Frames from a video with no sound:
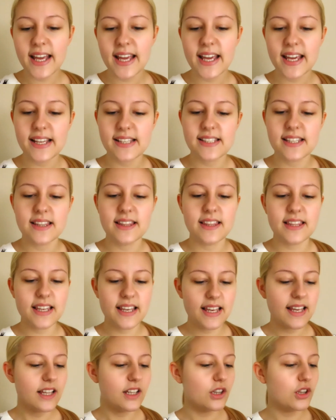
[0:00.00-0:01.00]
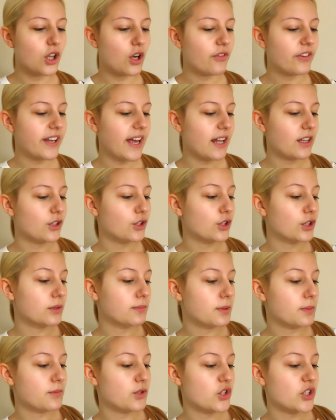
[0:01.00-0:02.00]
is the L'Oreal
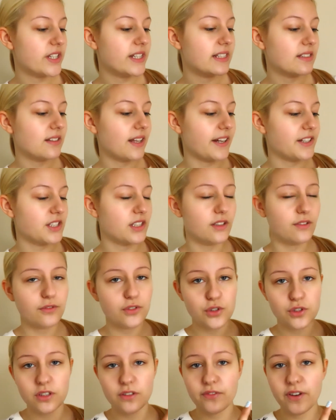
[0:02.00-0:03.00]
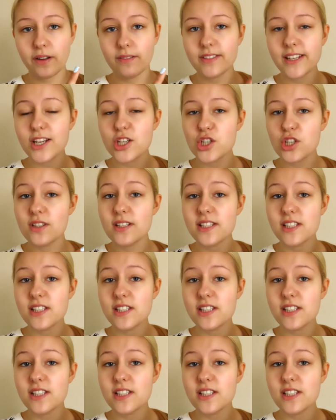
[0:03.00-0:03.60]
Lume Magique Light Infusing Foundation.